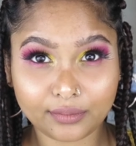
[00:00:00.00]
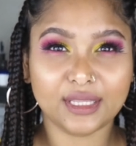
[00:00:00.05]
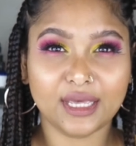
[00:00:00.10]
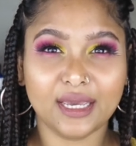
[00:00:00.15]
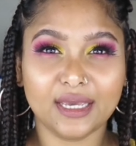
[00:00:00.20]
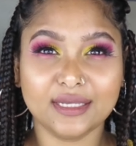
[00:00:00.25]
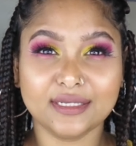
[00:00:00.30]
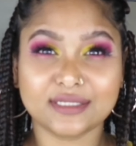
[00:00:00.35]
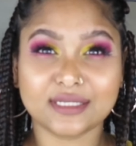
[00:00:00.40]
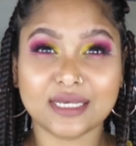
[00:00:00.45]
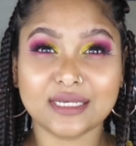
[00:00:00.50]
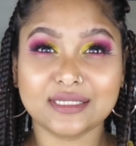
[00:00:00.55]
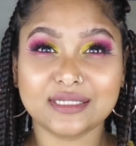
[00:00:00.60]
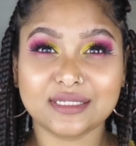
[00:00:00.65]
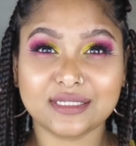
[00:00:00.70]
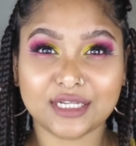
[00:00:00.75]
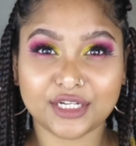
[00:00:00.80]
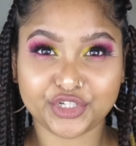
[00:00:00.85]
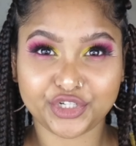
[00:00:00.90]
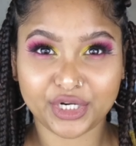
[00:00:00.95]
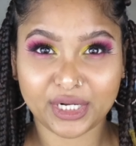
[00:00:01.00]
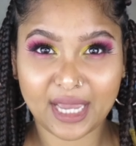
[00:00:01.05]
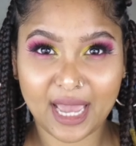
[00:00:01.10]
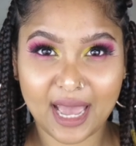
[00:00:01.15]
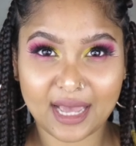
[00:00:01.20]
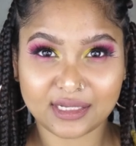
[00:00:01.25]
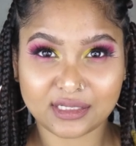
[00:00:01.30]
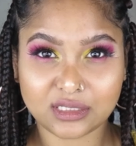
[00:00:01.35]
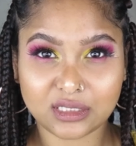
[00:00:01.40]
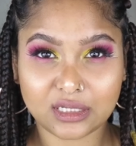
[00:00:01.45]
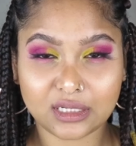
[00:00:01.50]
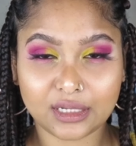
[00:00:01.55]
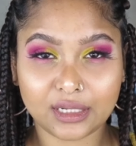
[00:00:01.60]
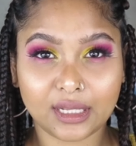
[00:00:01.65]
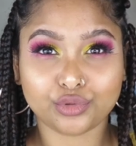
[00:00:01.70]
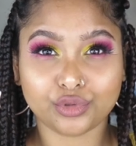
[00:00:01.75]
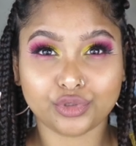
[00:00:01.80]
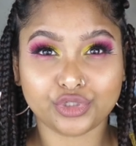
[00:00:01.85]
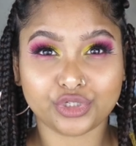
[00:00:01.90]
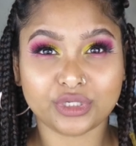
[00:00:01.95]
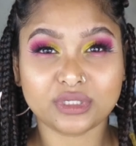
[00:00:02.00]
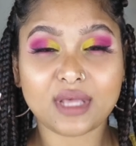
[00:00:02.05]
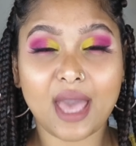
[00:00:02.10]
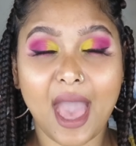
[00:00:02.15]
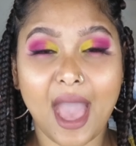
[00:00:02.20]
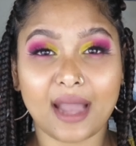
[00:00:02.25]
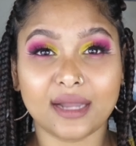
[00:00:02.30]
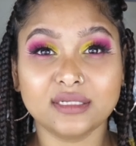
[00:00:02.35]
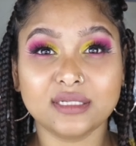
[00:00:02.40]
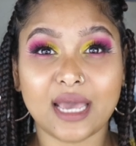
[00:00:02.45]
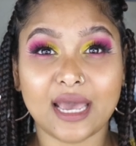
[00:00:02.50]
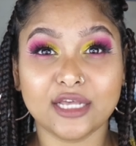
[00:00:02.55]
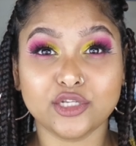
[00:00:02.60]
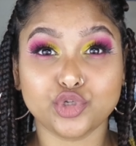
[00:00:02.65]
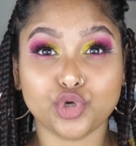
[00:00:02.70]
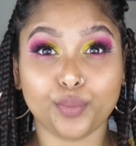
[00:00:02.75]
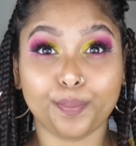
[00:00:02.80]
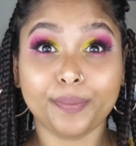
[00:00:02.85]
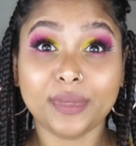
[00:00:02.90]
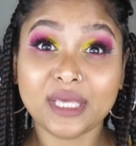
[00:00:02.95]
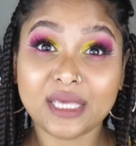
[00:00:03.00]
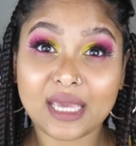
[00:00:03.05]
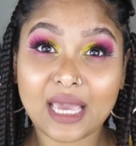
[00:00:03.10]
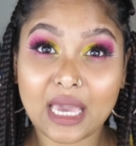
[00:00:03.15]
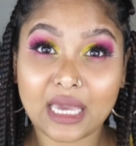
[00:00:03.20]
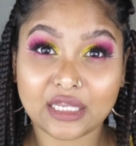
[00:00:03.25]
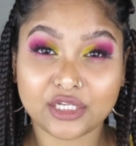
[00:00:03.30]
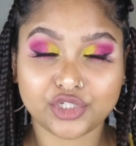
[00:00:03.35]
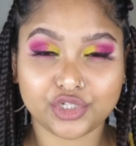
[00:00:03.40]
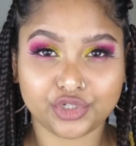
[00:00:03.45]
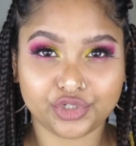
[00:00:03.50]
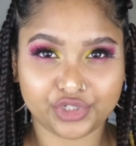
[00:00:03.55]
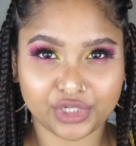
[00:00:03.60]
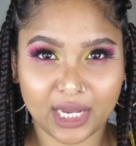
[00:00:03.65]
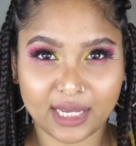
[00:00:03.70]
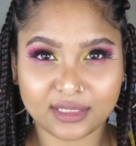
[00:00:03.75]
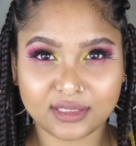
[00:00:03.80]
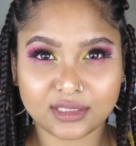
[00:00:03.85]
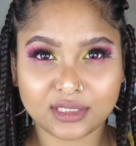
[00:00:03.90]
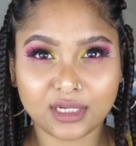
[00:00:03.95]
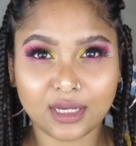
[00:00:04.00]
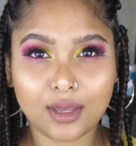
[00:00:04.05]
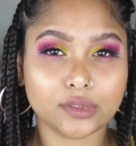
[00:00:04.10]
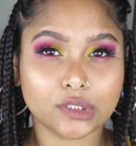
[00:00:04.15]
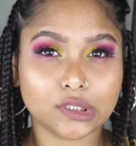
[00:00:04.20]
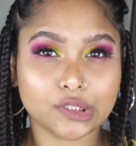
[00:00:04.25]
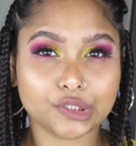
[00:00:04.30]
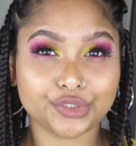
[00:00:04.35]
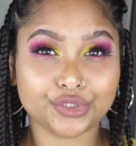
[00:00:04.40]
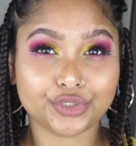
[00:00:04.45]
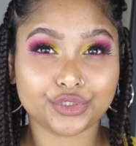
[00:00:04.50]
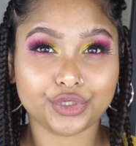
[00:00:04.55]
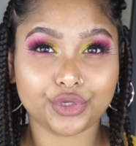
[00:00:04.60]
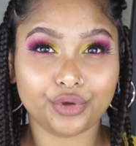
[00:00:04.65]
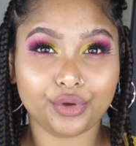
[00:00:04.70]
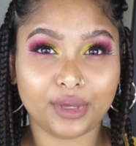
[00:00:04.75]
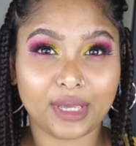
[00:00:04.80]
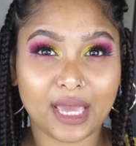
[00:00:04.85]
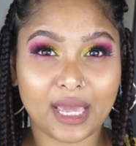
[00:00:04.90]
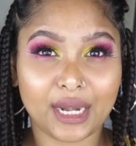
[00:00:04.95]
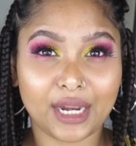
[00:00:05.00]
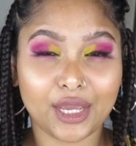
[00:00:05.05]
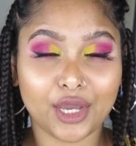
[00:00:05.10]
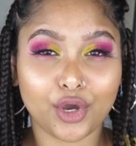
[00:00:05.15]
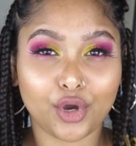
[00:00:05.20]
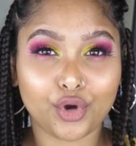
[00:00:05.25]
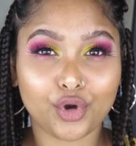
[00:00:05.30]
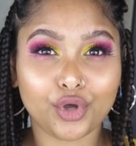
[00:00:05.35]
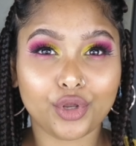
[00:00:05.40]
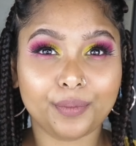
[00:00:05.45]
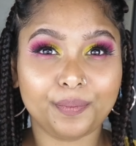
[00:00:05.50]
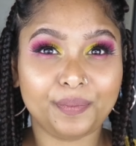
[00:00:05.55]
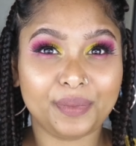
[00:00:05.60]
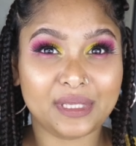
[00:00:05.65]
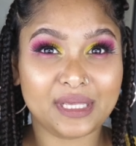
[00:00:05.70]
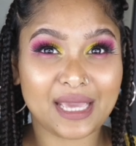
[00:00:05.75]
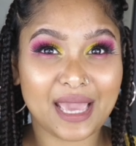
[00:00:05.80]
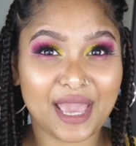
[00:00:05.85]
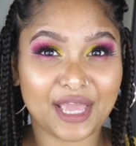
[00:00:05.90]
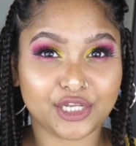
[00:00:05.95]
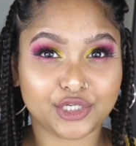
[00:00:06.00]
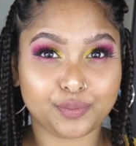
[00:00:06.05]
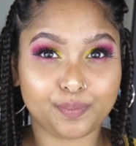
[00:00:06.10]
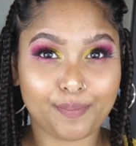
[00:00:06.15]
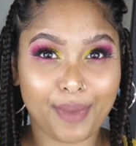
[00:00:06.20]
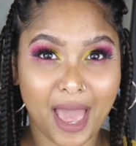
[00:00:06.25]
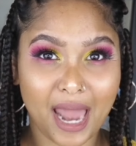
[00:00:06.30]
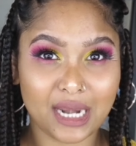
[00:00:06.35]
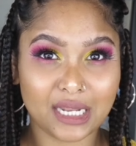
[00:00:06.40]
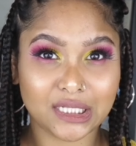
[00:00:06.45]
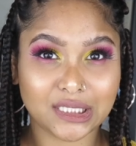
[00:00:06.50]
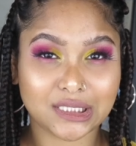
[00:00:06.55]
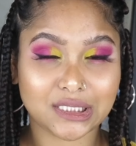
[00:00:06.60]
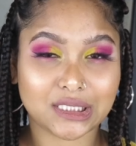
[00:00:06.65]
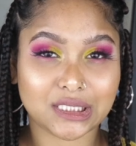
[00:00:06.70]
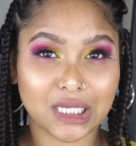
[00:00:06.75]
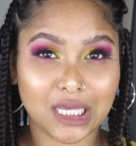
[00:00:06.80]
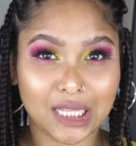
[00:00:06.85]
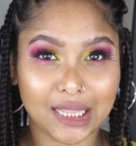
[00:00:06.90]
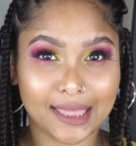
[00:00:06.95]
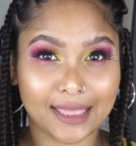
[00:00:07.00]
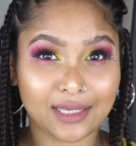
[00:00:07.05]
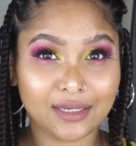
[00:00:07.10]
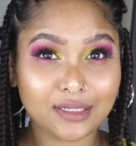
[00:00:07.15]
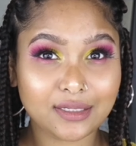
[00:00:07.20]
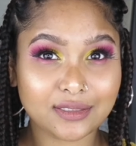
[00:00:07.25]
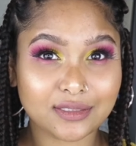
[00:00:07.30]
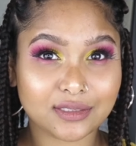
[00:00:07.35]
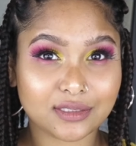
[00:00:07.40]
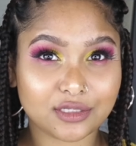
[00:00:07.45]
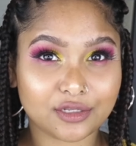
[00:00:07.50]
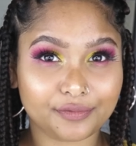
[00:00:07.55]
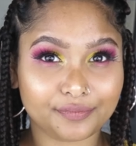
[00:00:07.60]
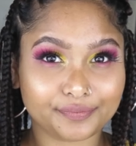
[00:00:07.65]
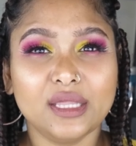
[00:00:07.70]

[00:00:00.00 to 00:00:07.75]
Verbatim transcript: There is citric acid and will just act as your pH adjuster so you're getting a good pH balance in this.